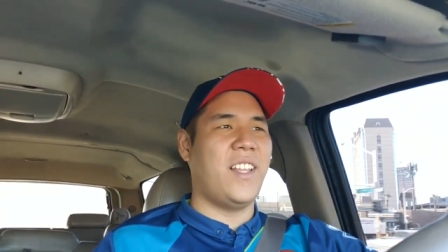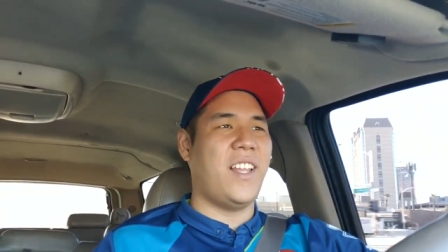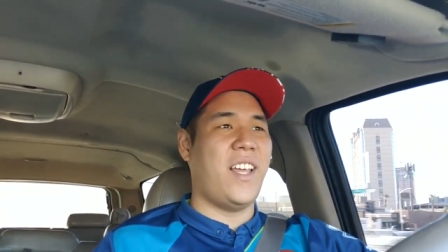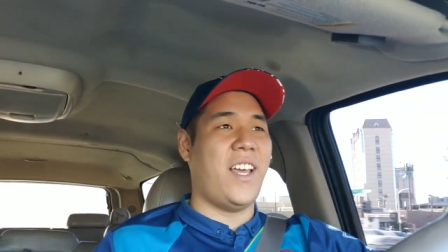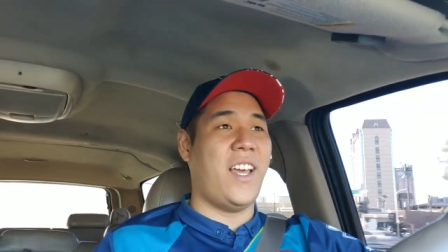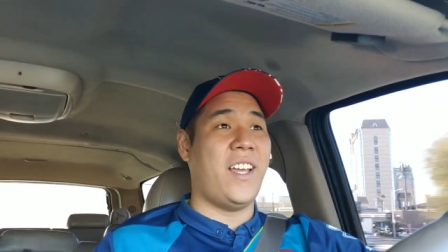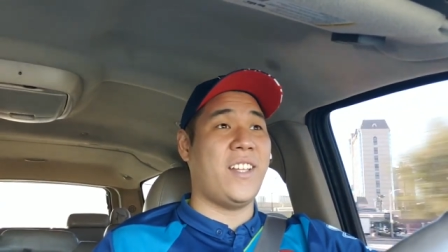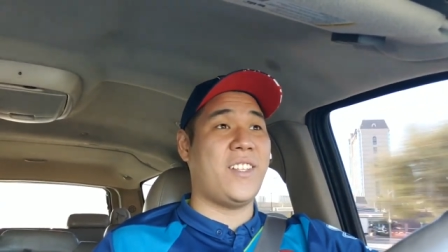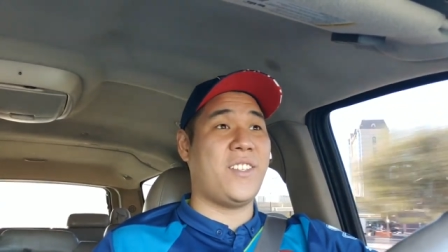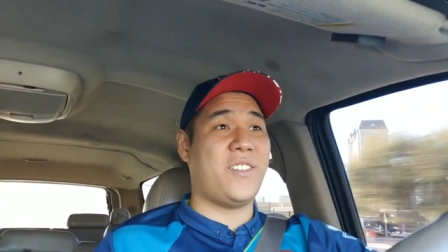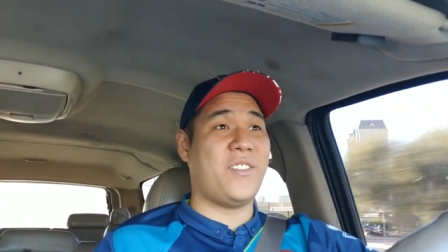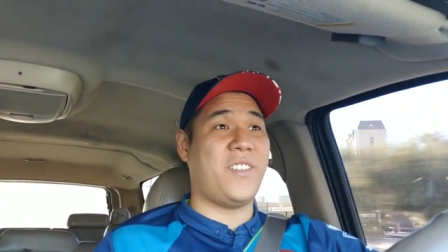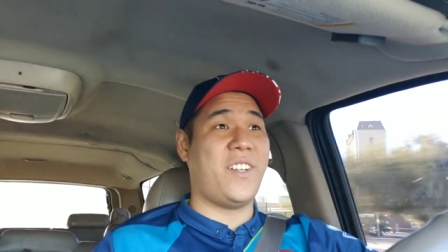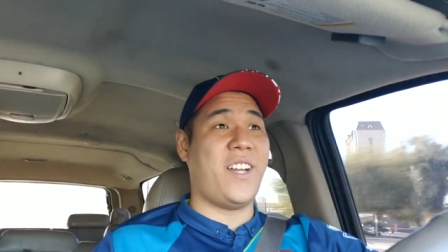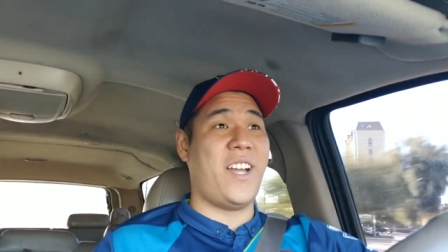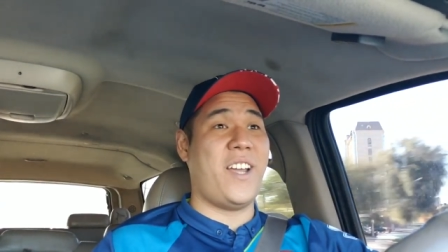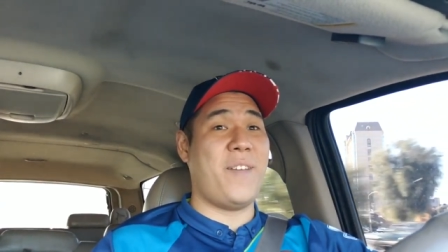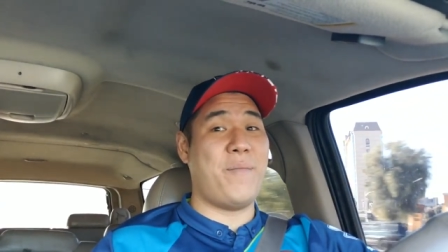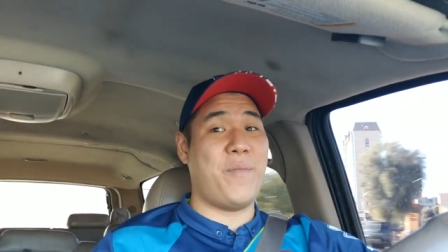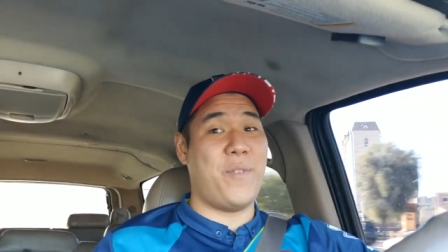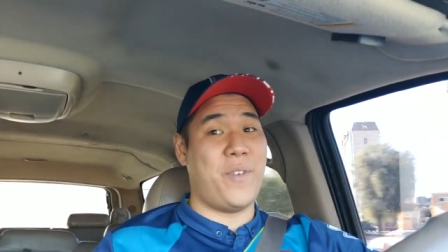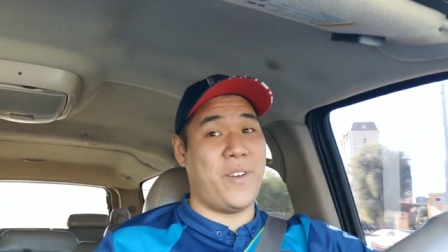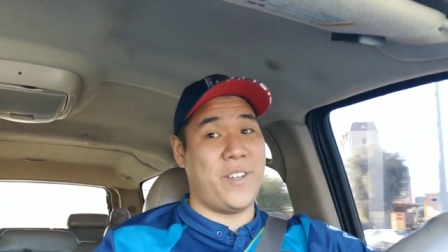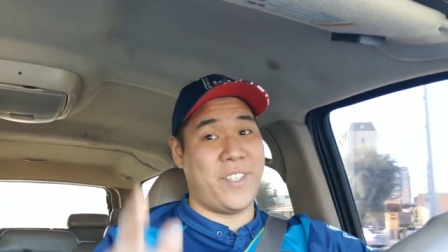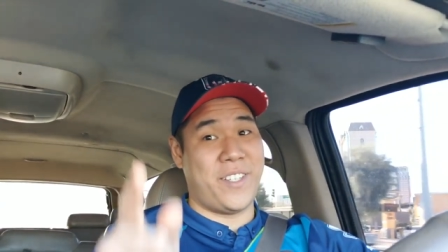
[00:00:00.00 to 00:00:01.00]
That's
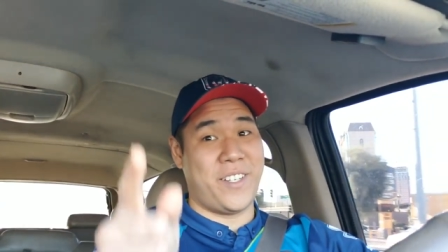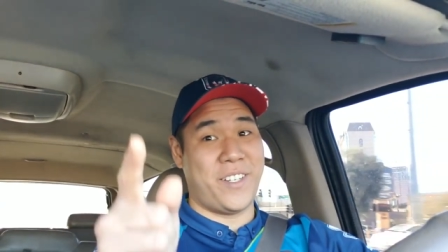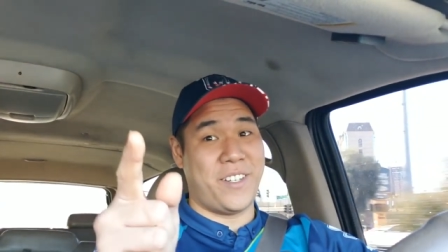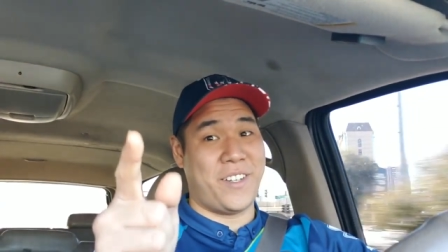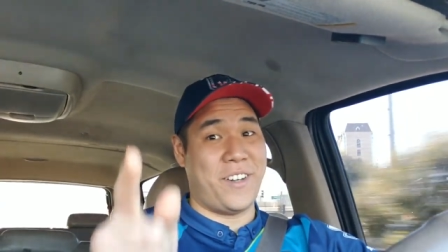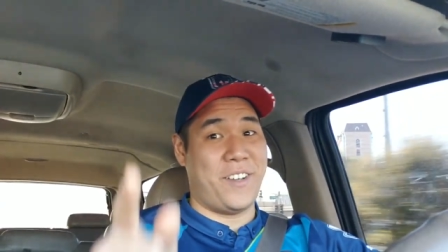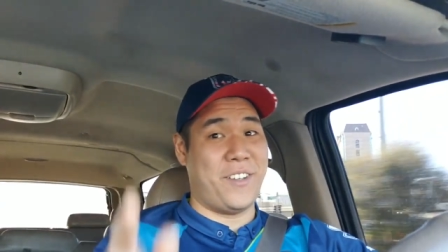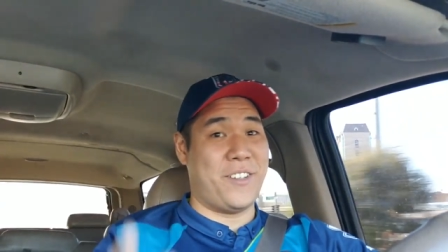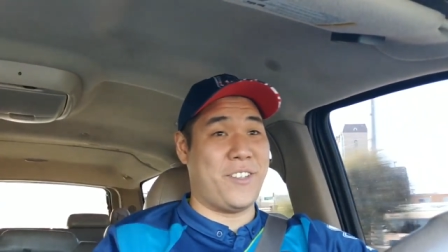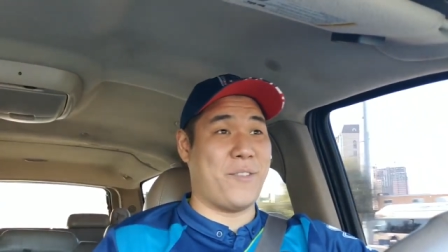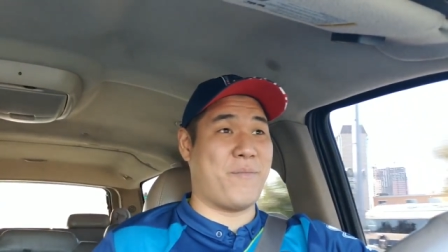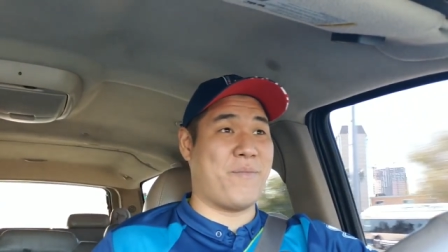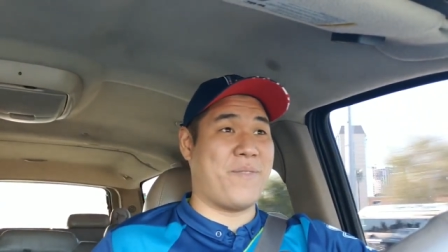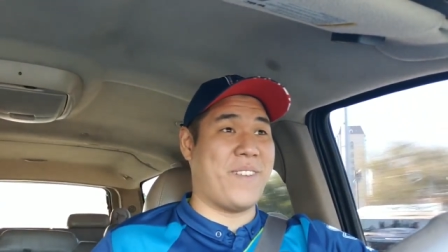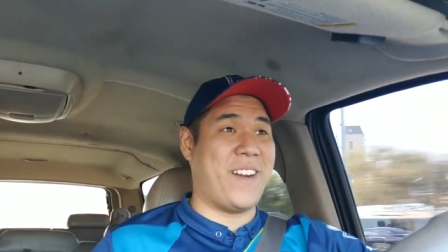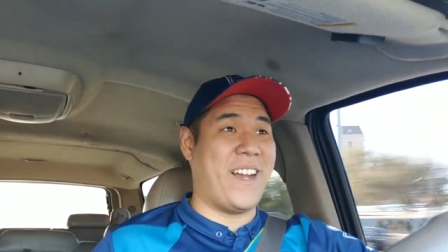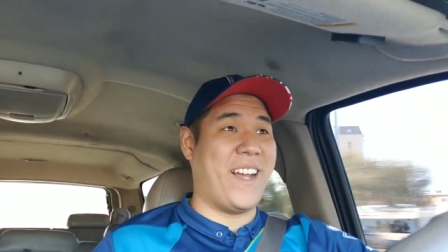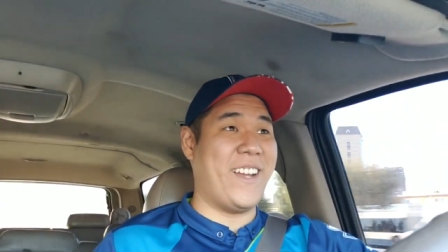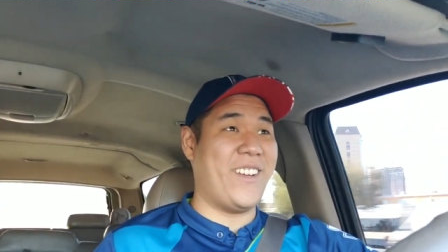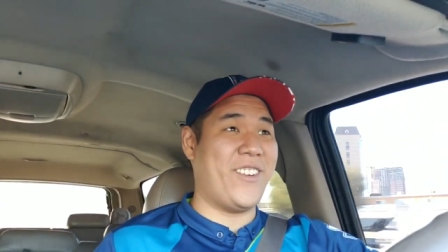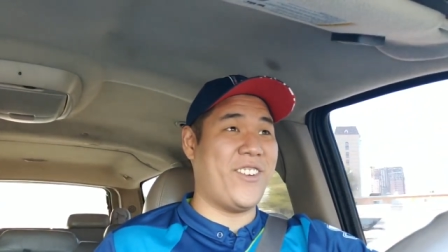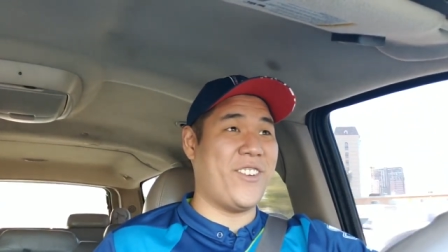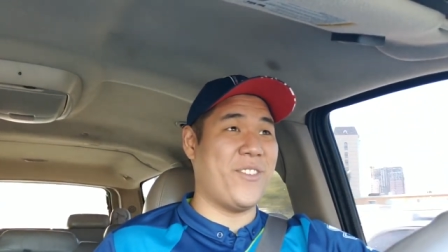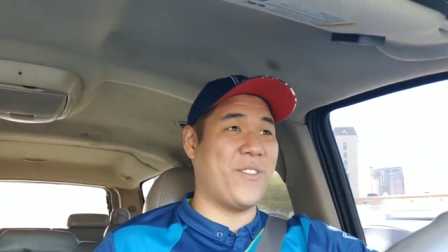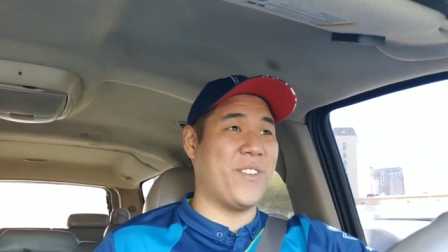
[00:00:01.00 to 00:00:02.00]
right, boys and girls.
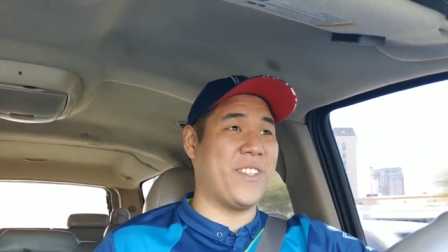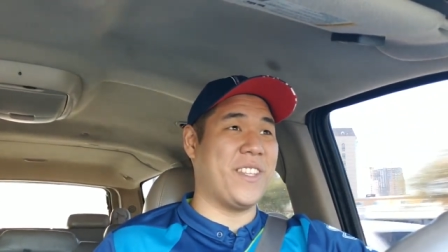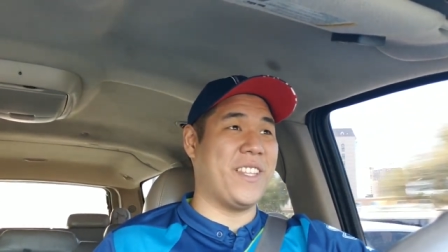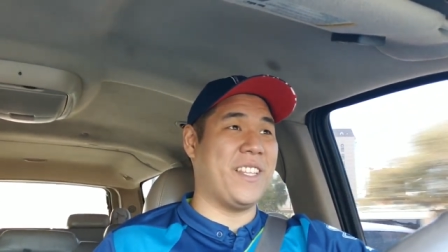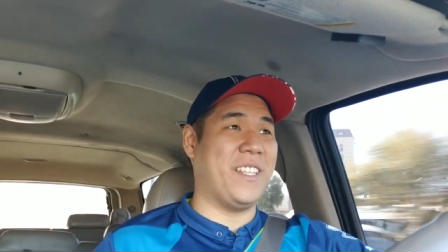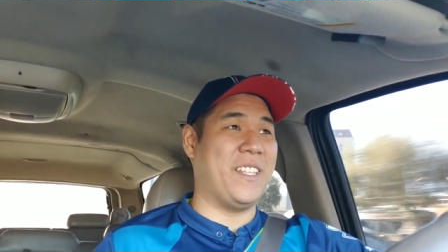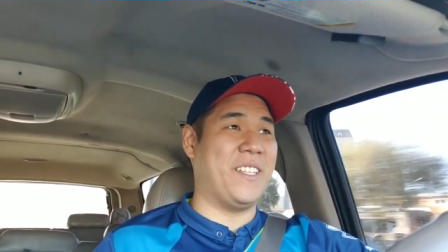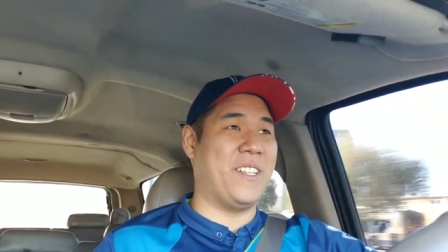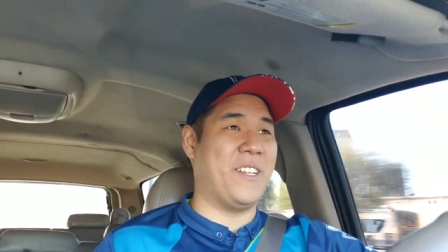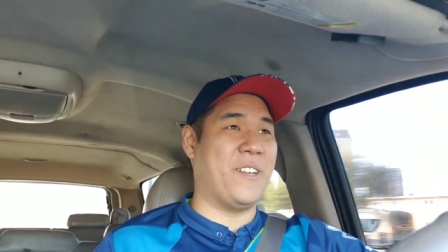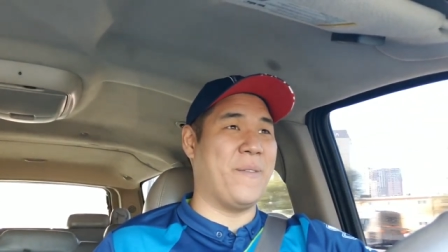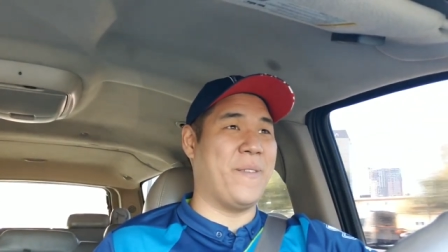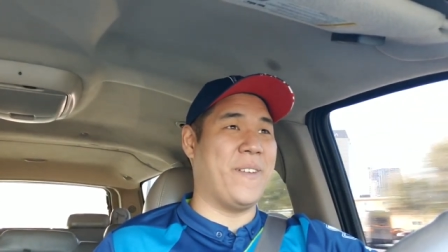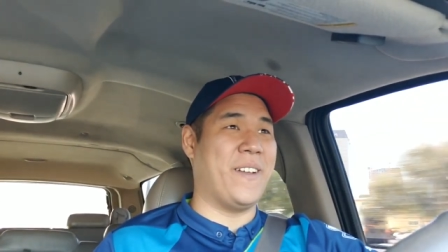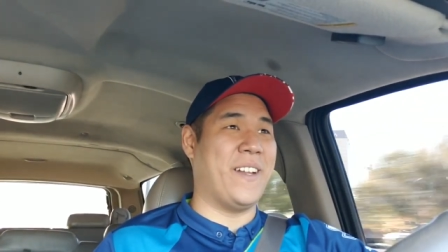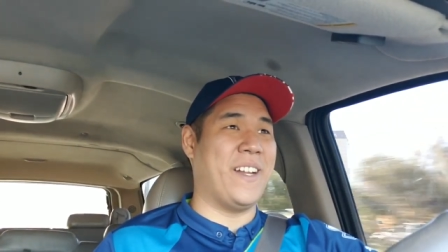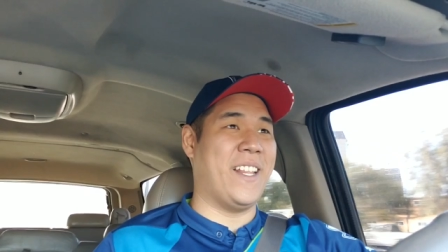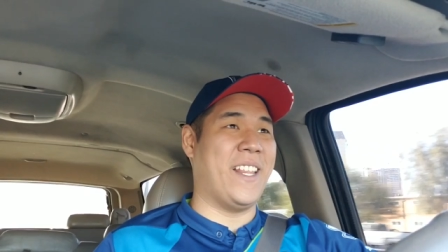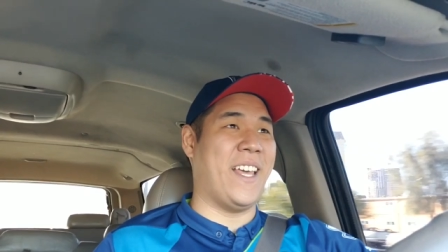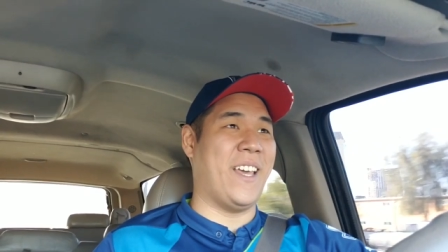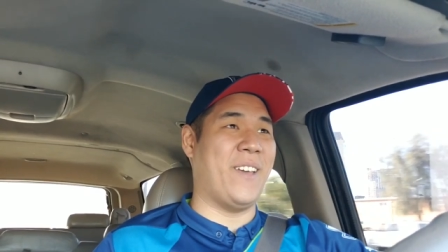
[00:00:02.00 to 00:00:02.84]
Surprise you with a little bit of